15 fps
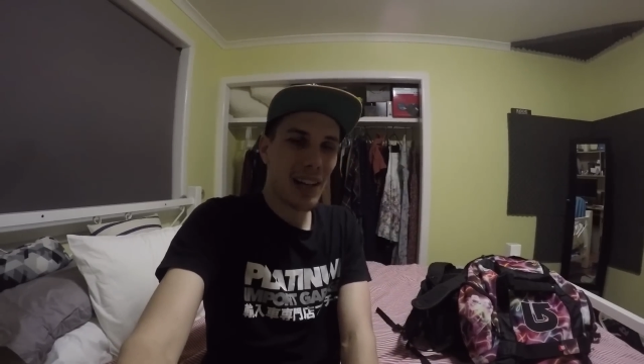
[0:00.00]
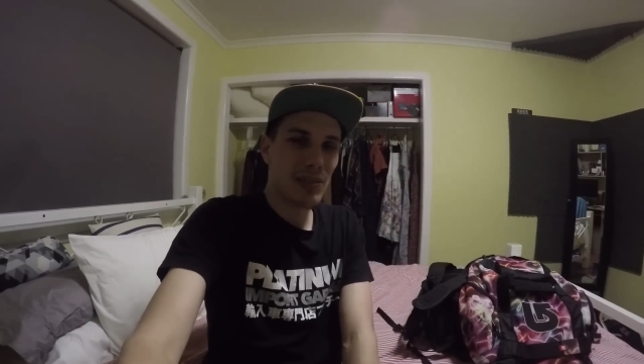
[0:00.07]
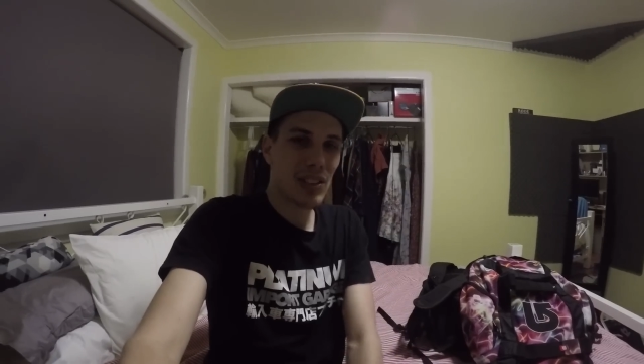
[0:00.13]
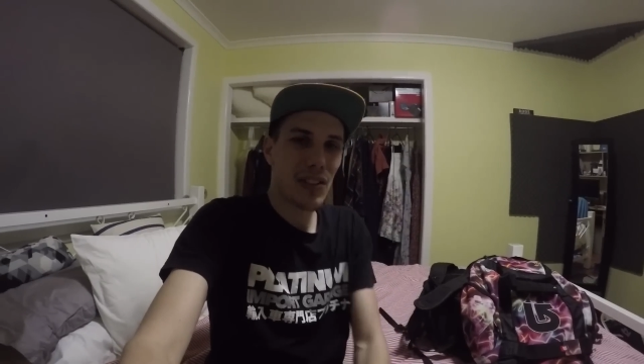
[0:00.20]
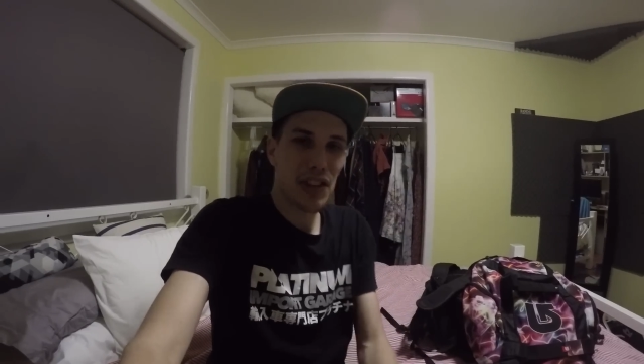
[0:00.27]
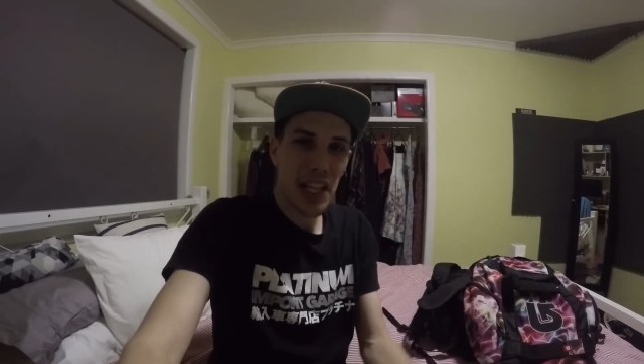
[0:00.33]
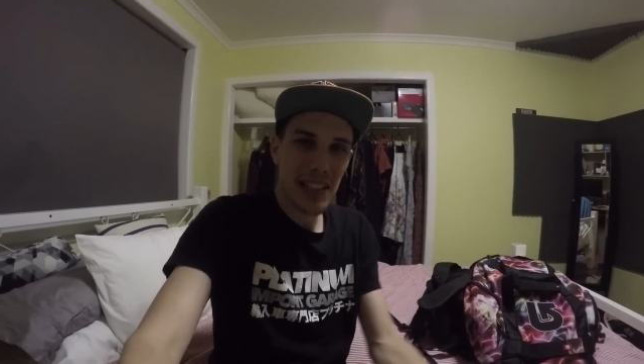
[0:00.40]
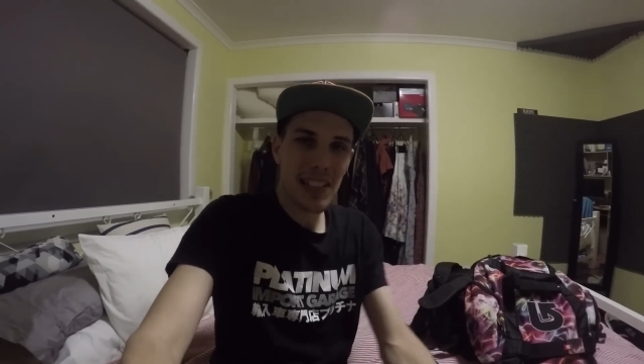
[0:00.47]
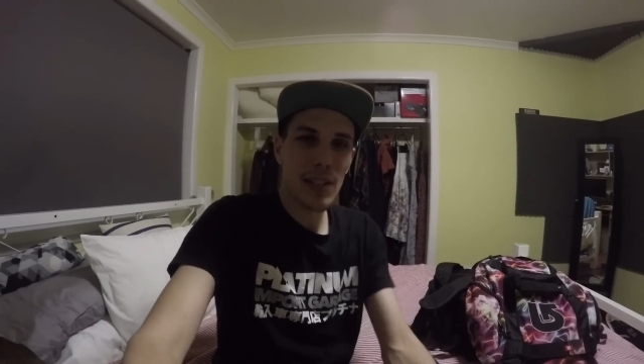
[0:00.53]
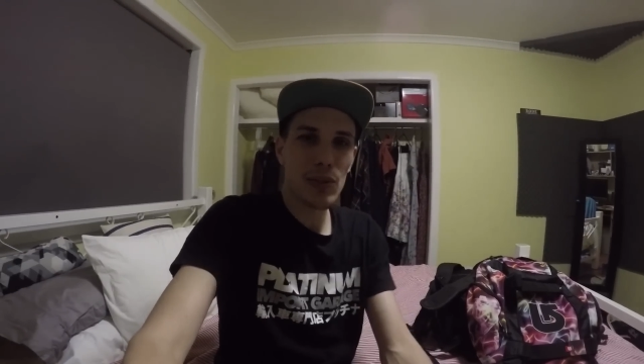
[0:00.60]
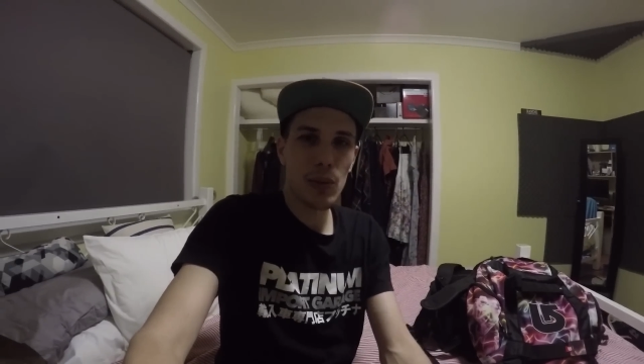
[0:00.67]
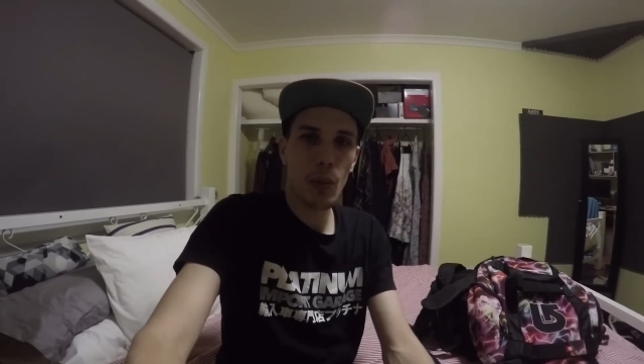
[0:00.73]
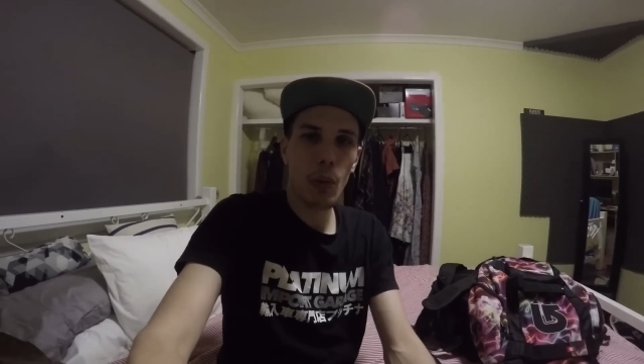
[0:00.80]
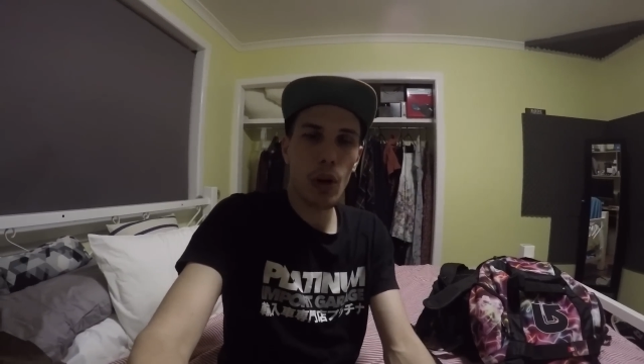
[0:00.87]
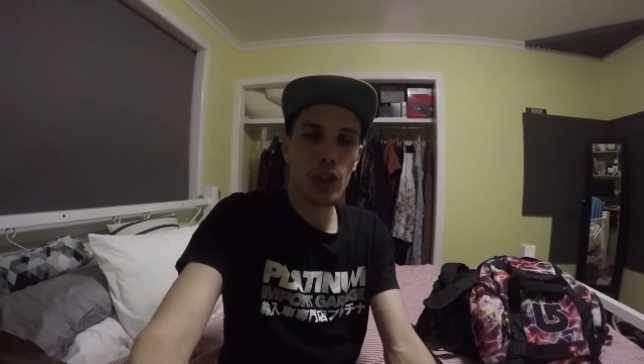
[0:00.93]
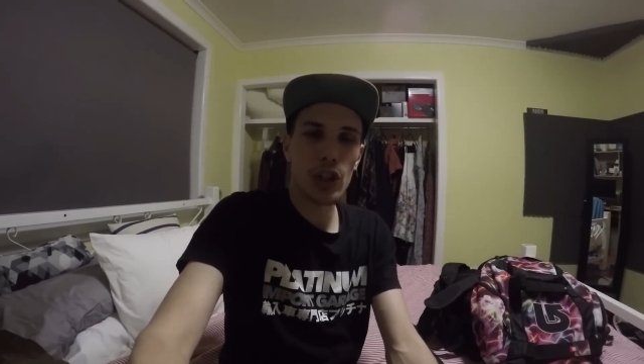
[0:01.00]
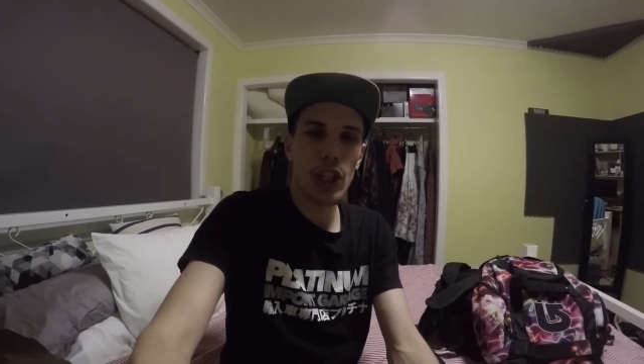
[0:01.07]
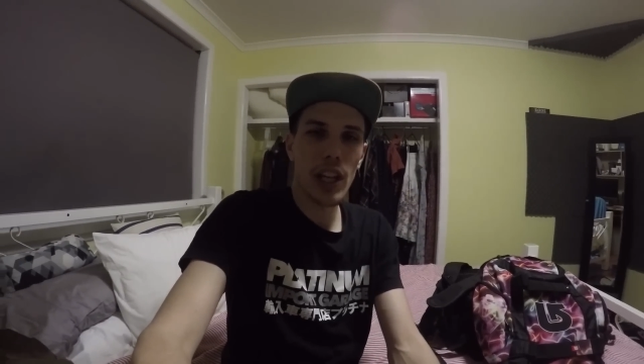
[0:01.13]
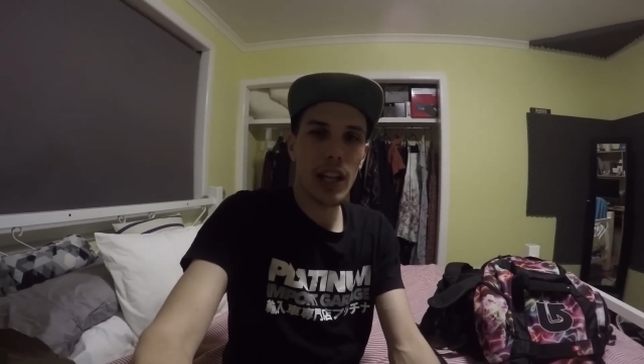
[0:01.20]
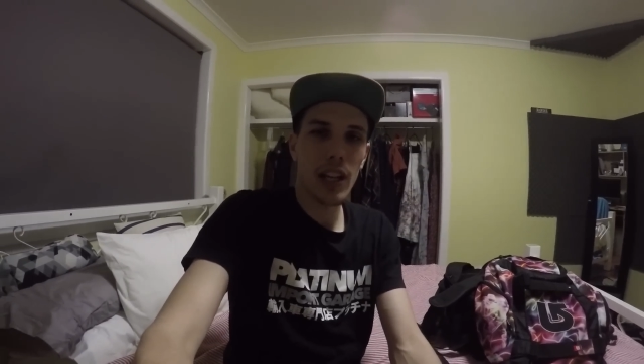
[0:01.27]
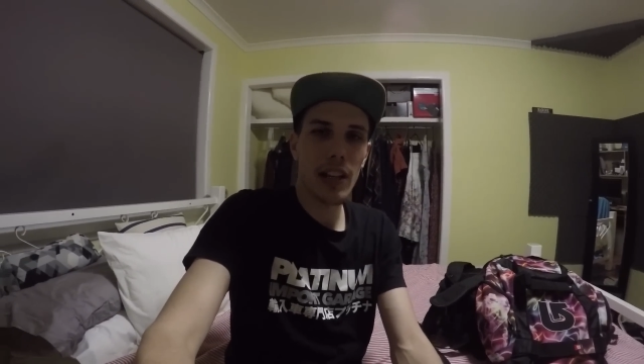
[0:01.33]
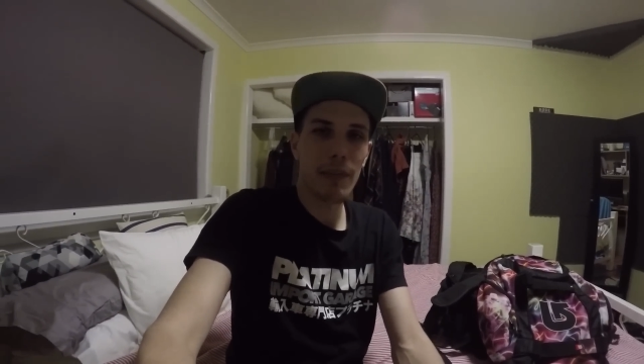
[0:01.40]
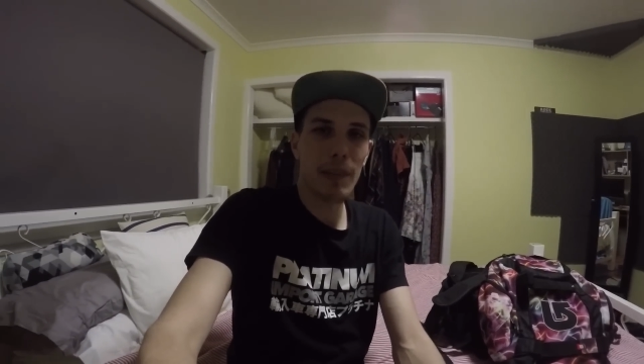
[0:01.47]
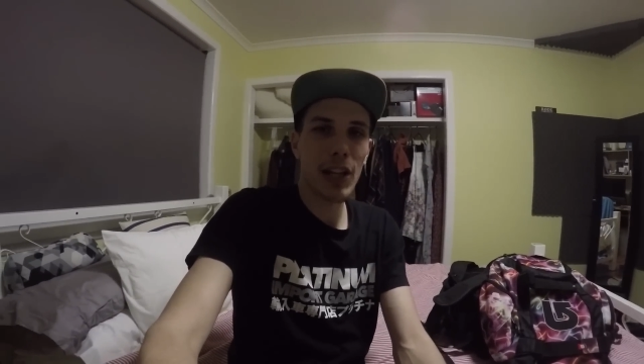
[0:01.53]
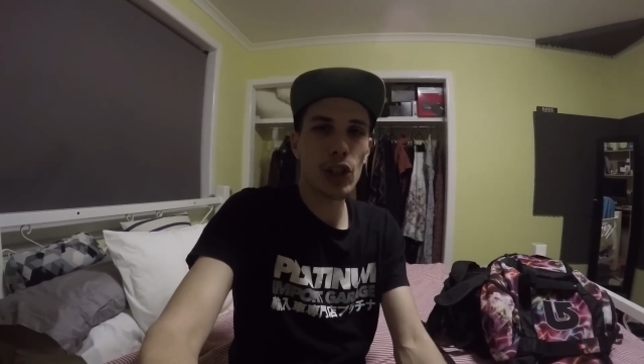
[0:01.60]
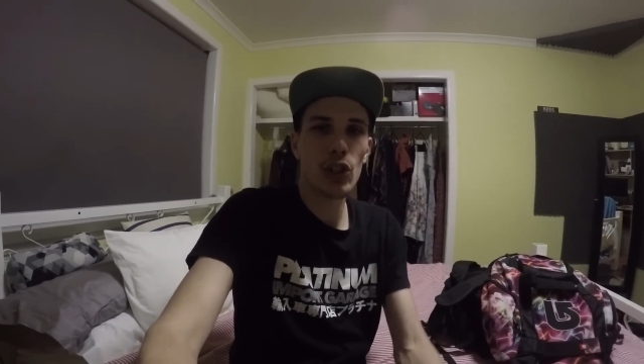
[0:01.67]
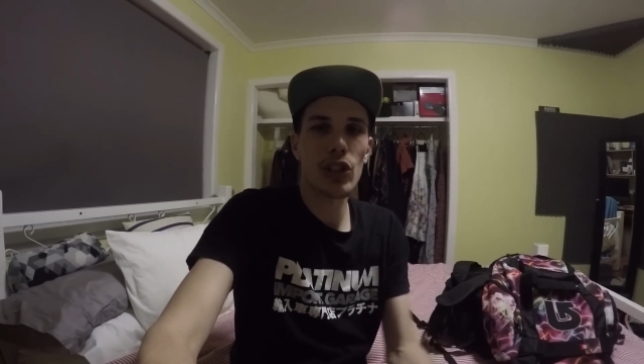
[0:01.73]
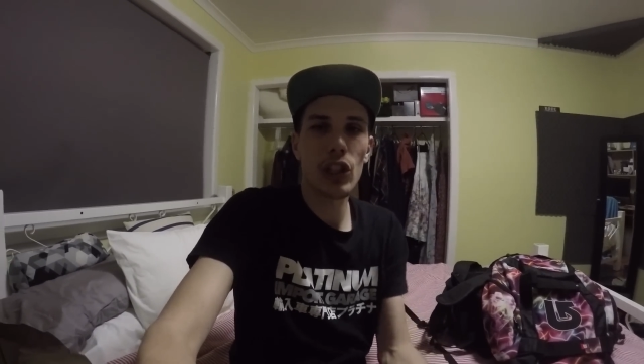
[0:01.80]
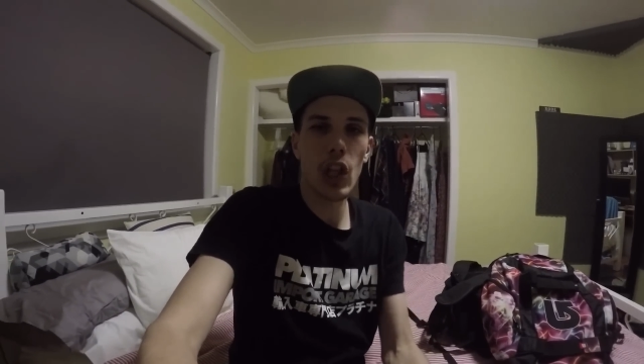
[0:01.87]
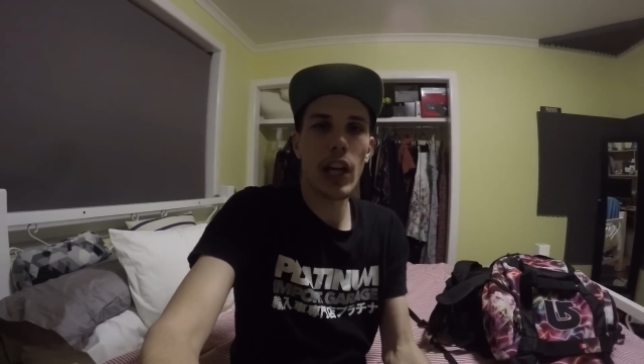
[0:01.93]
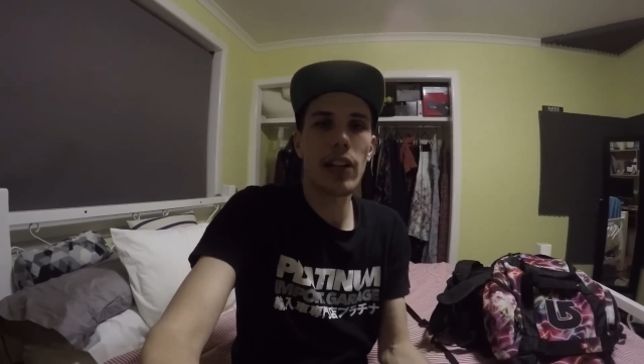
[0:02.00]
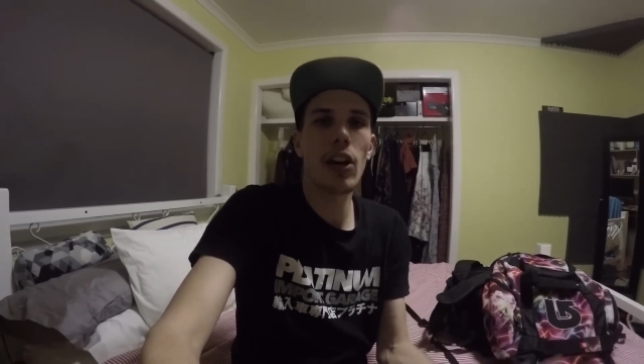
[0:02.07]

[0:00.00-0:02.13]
So thanks heaps for watching. Make sure you like,